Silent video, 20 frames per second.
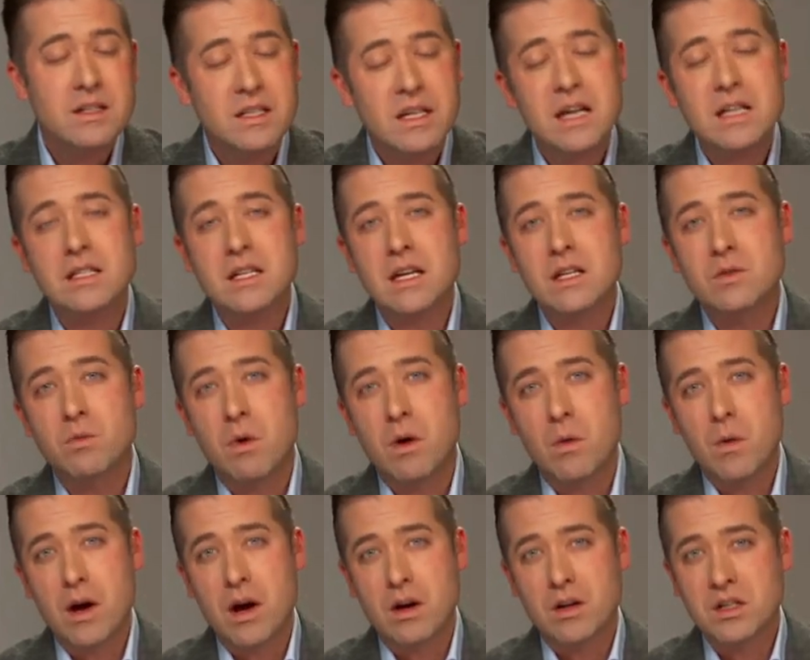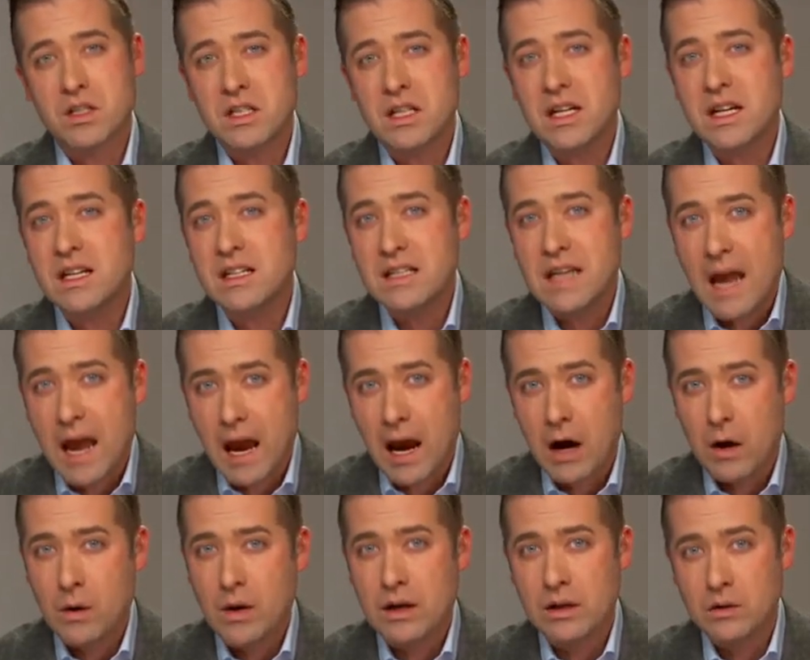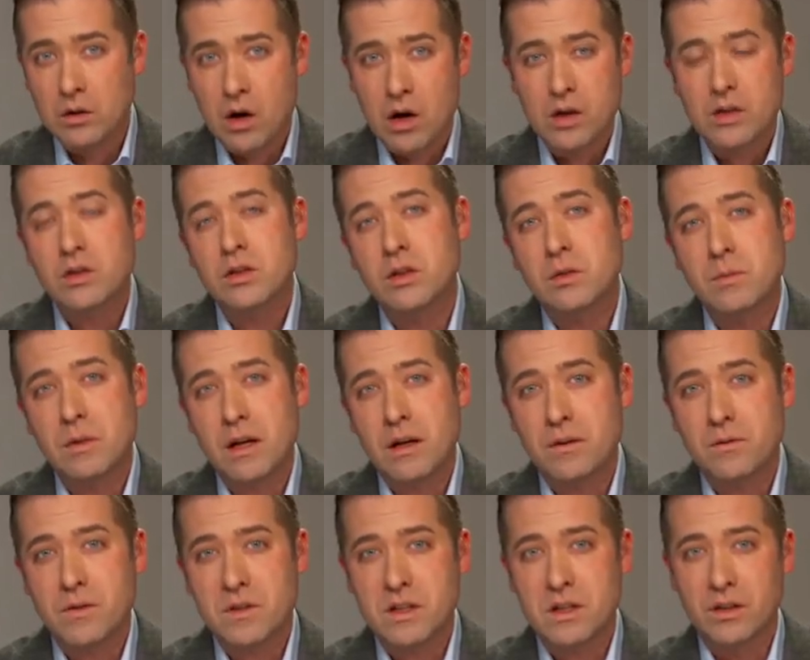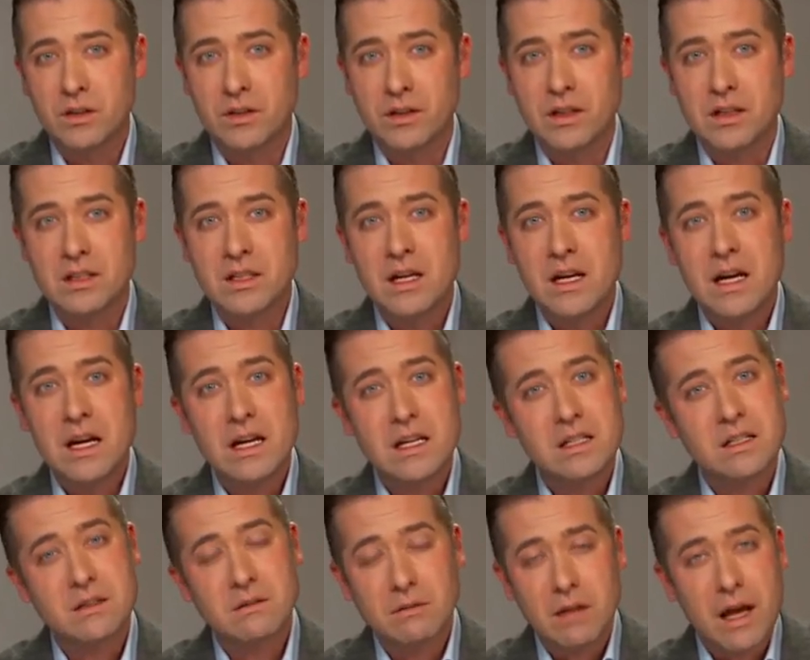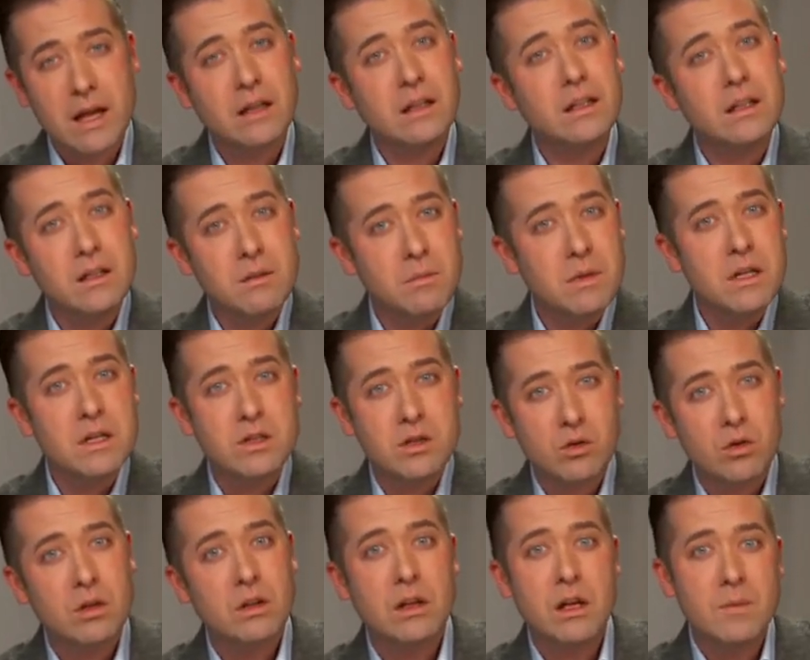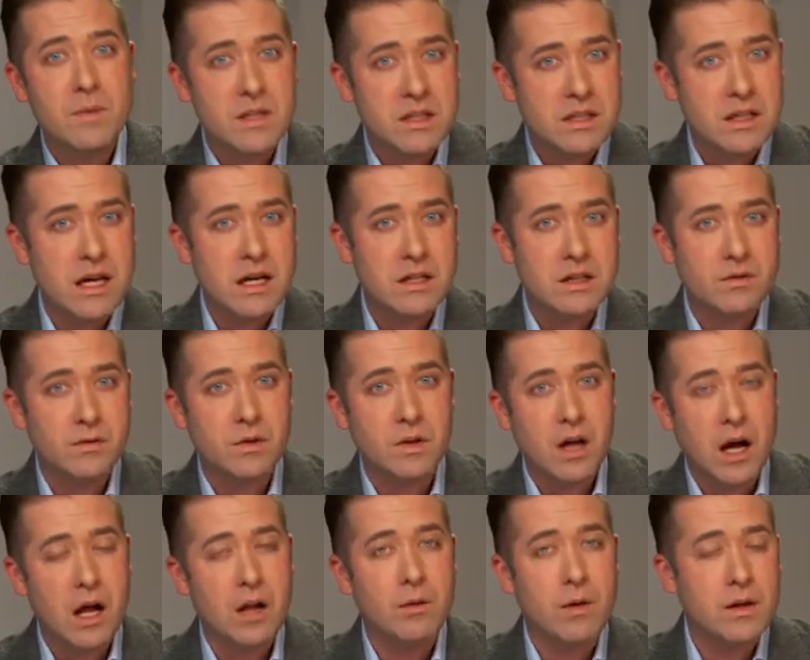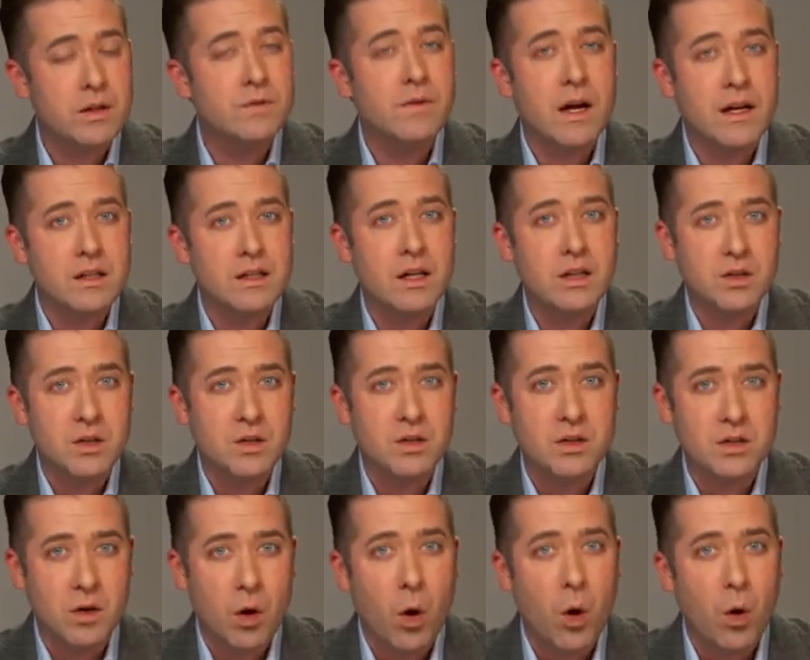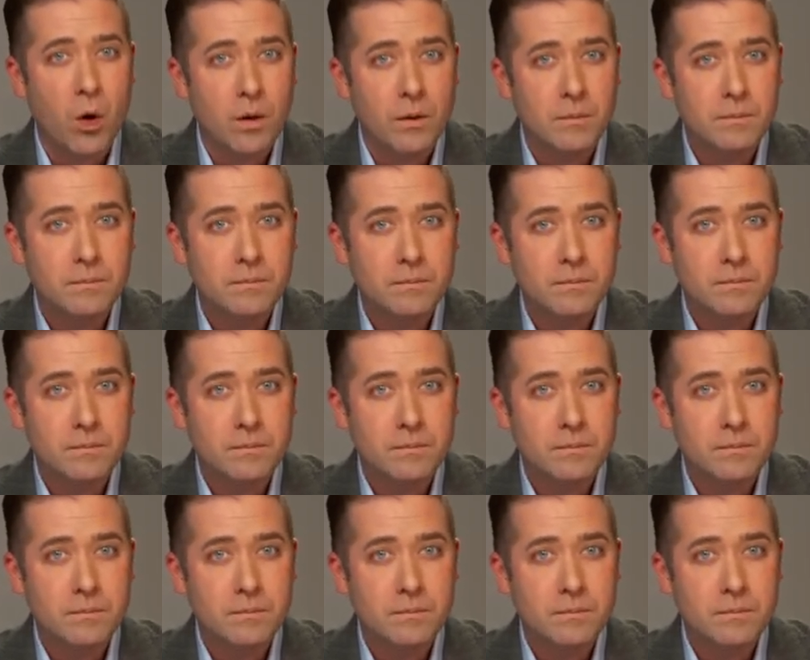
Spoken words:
The state says what we are seeing now in long-term care facilities is likely to be a sort of litmus test for Colorado's vaccinations as a whole.